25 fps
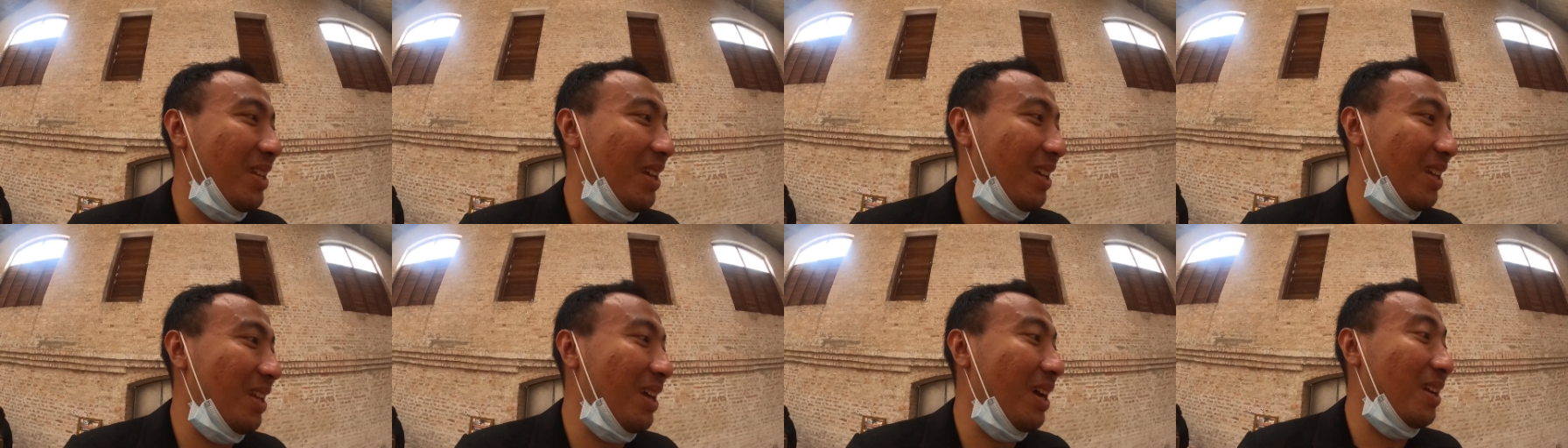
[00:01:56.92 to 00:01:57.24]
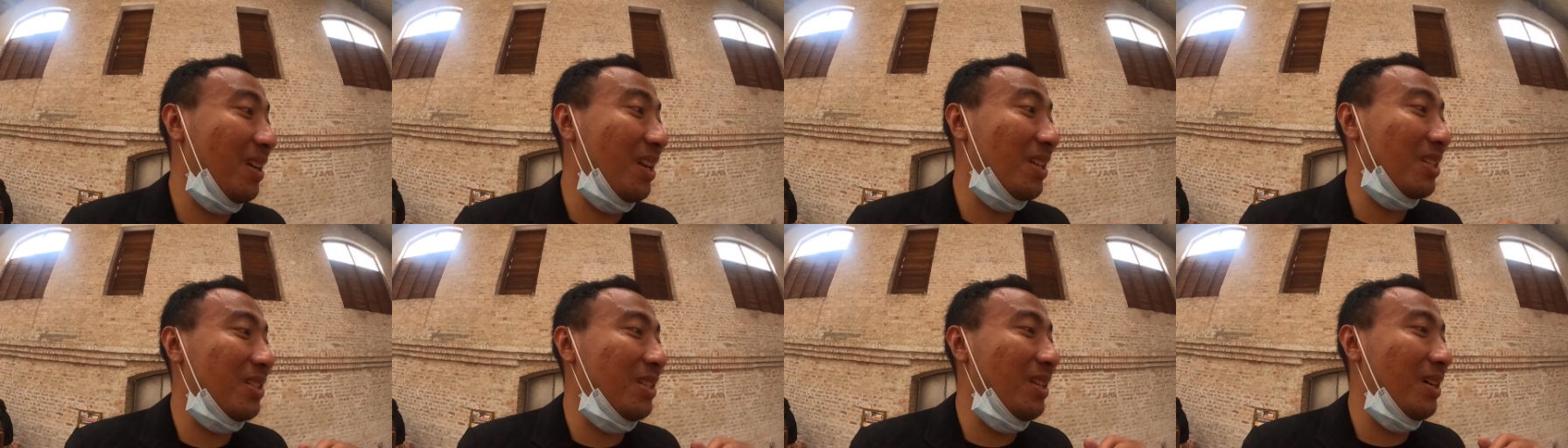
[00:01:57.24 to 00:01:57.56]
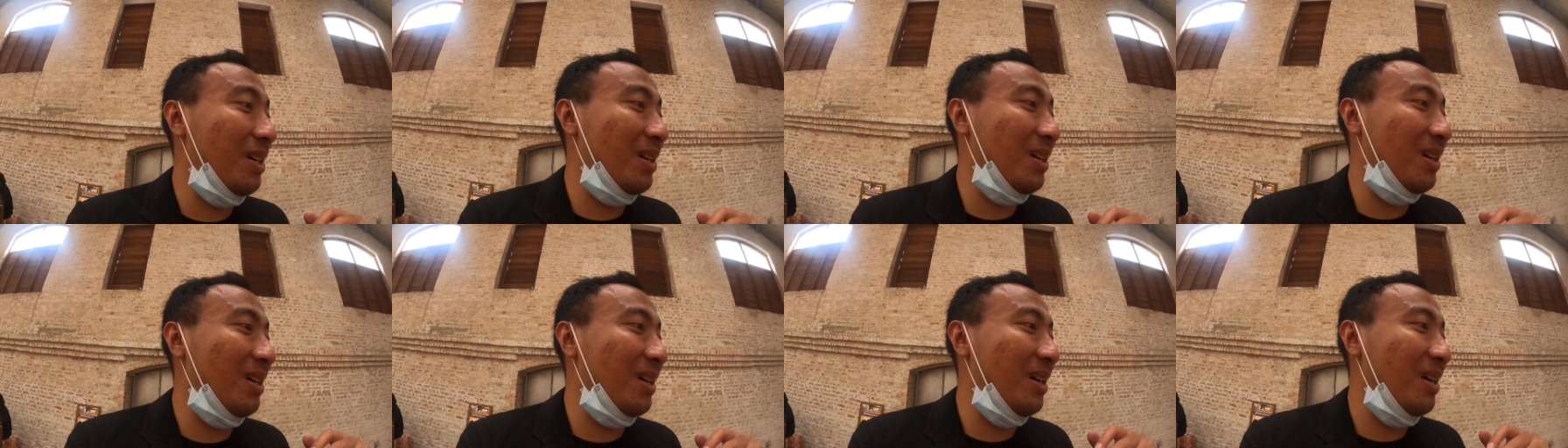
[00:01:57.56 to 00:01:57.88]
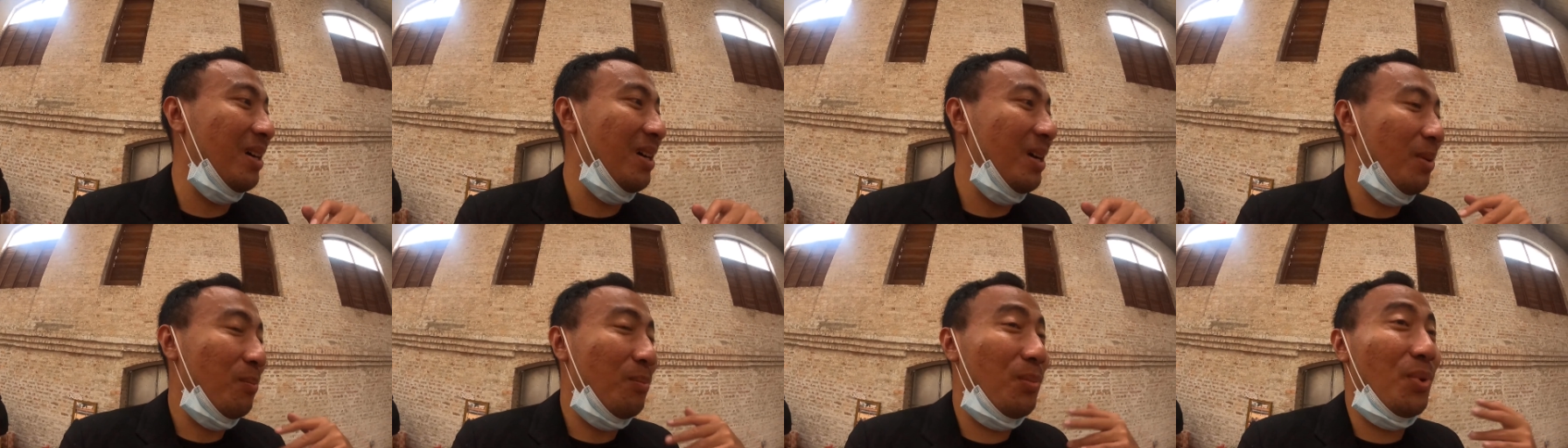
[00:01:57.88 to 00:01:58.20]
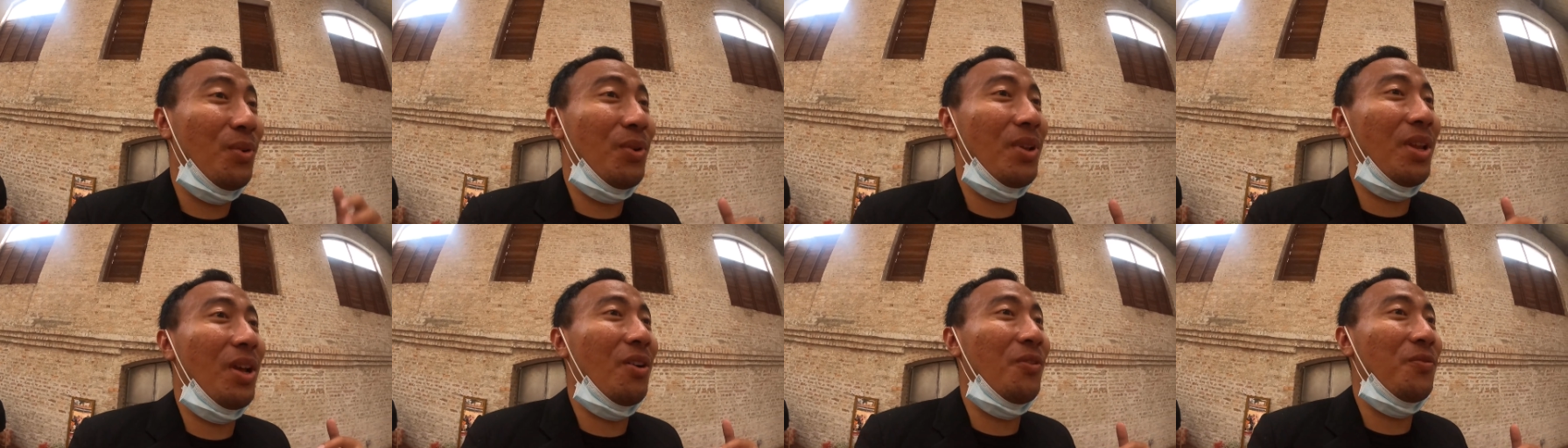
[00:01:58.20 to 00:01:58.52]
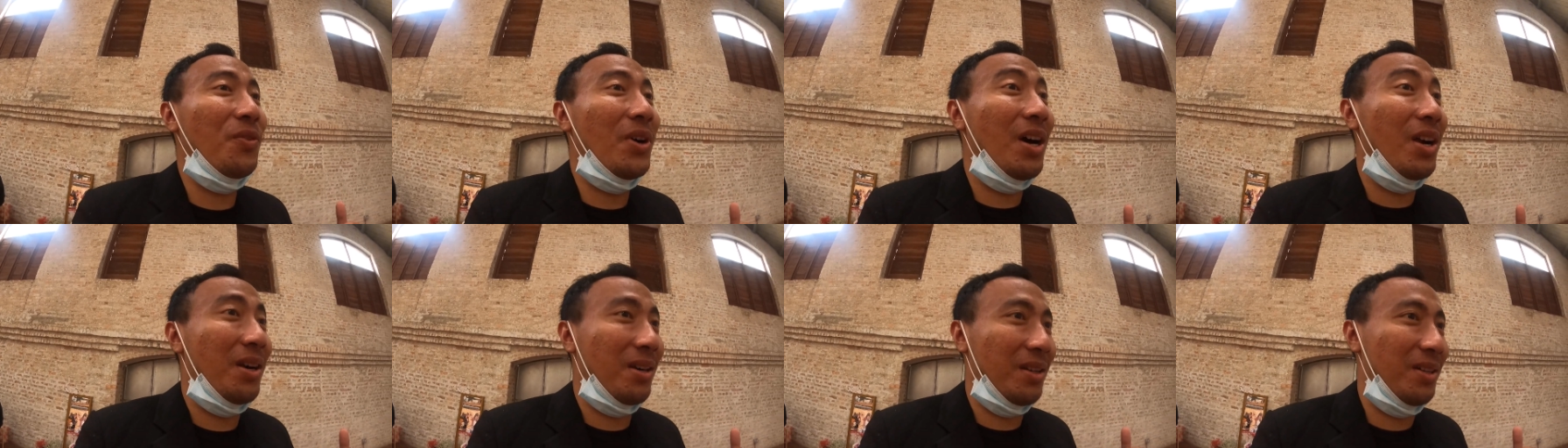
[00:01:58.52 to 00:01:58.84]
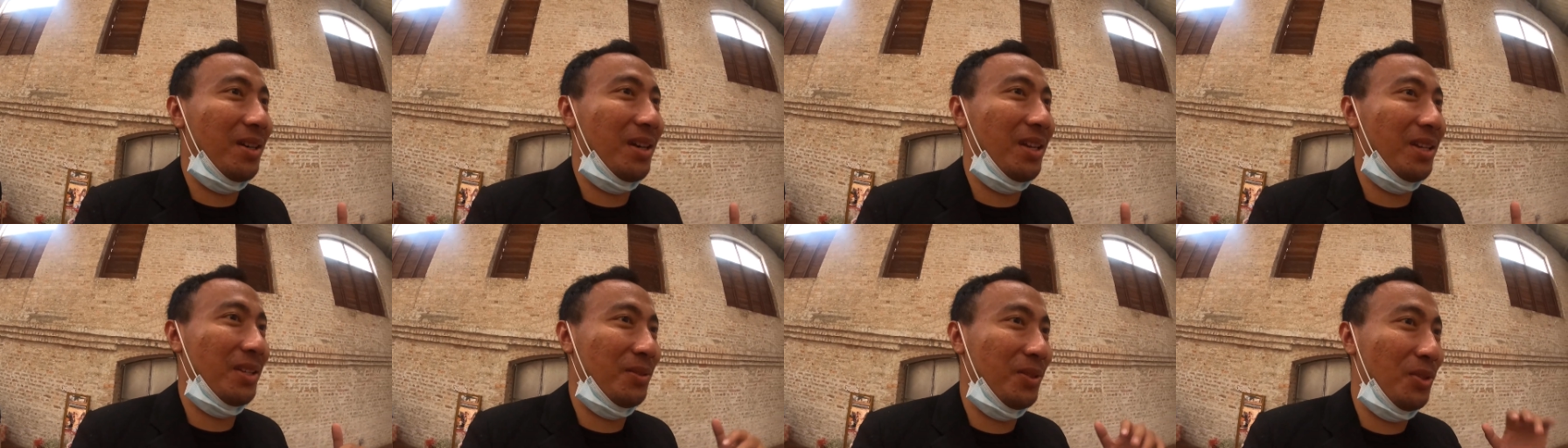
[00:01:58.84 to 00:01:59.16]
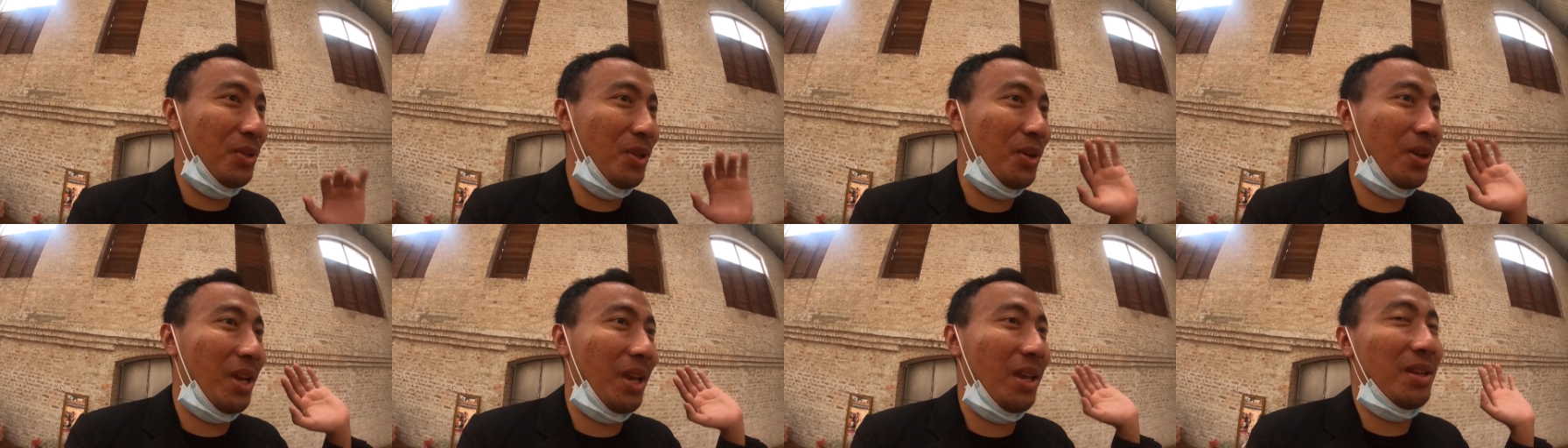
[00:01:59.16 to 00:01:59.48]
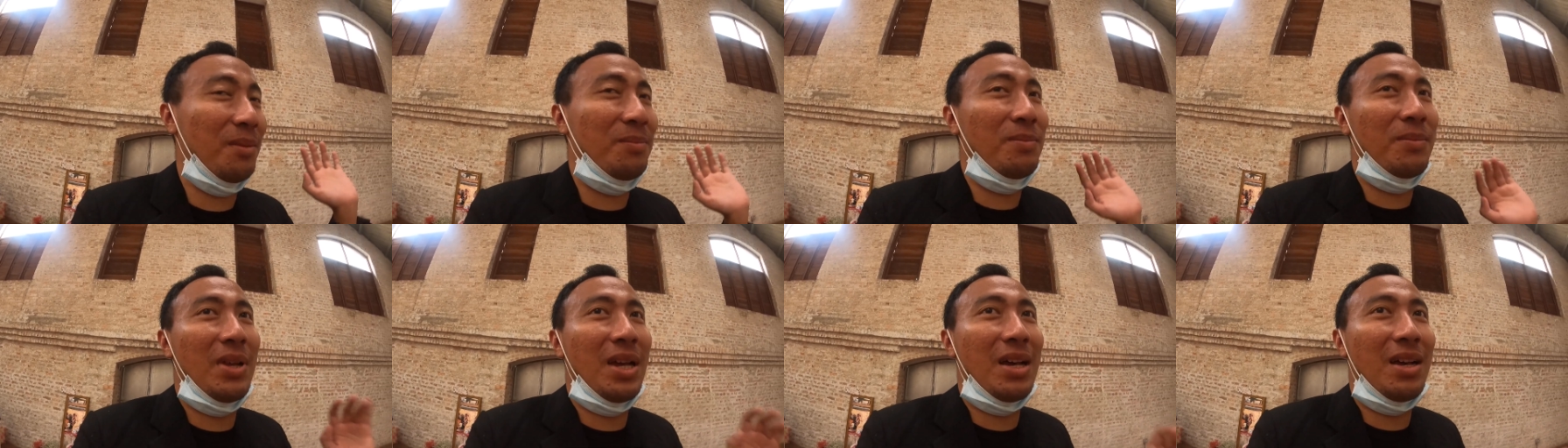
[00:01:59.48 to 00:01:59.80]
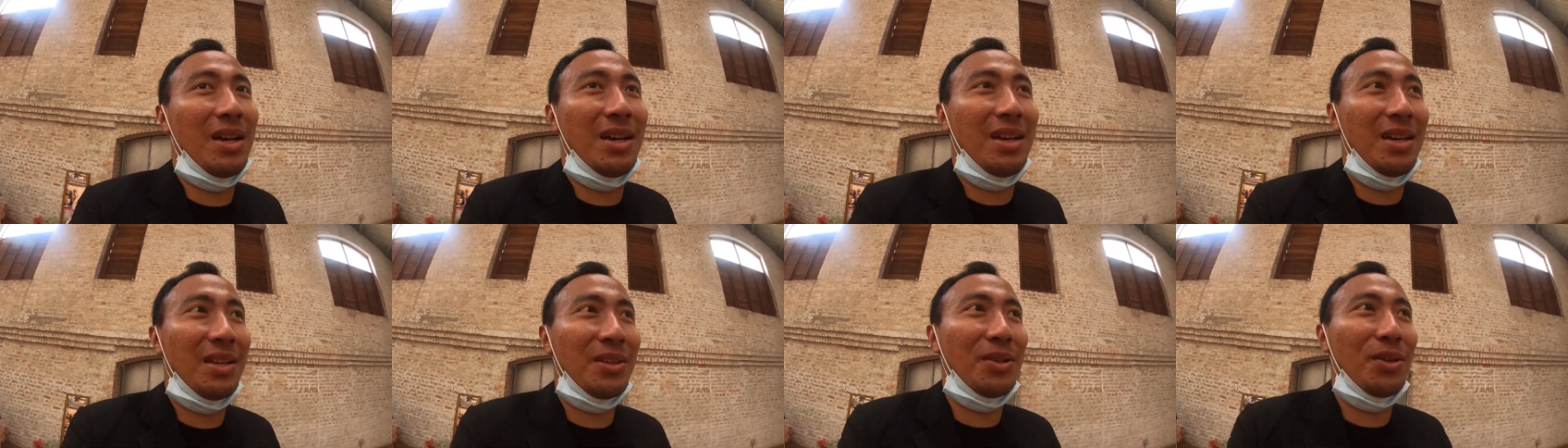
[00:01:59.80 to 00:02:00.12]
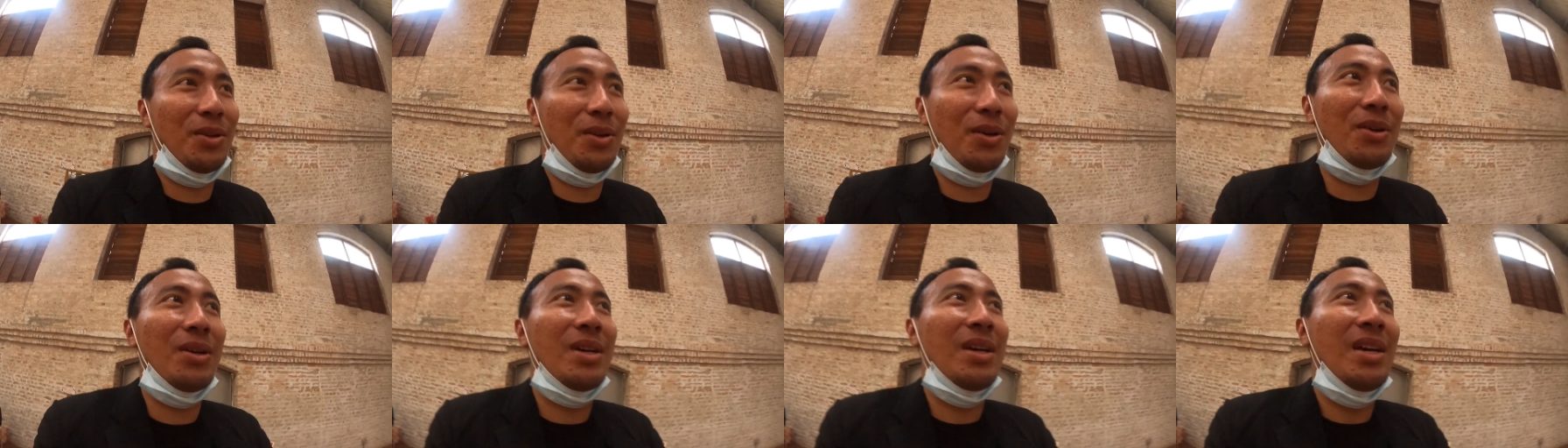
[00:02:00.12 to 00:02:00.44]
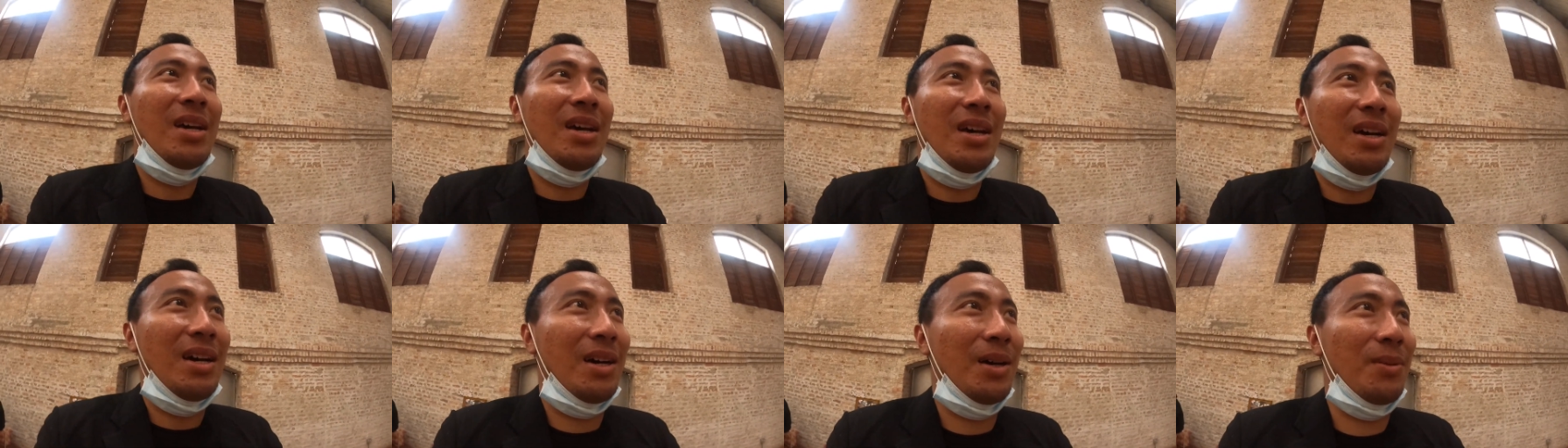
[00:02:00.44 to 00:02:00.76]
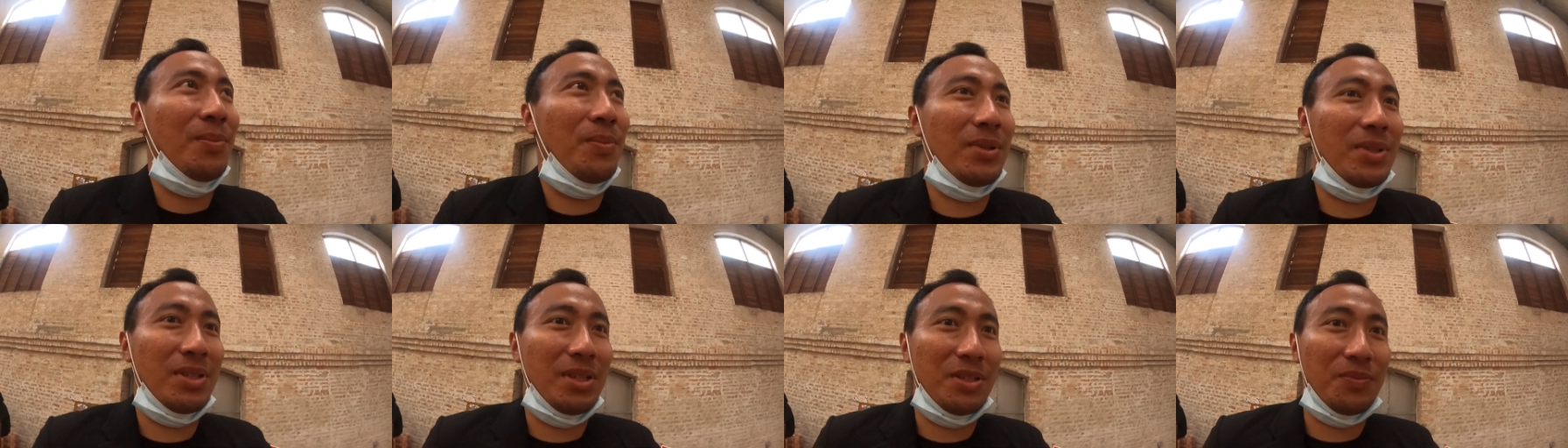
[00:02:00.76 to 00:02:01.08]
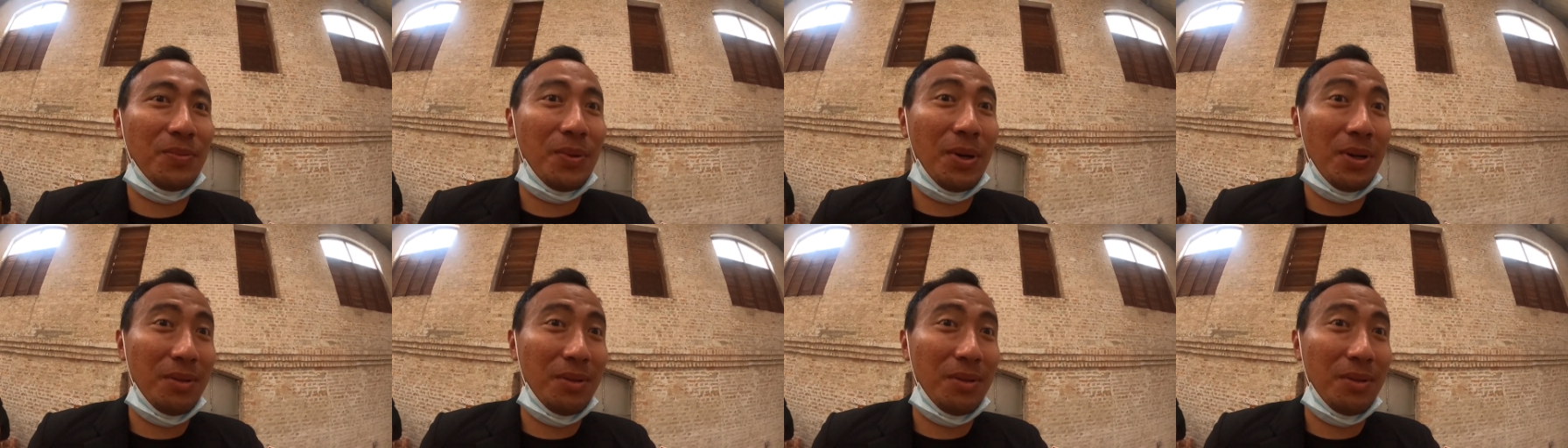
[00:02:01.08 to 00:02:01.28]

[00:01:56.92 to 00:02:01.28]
uh, yeah, that's the beauty of art, right? You can uh, you know uh, purchase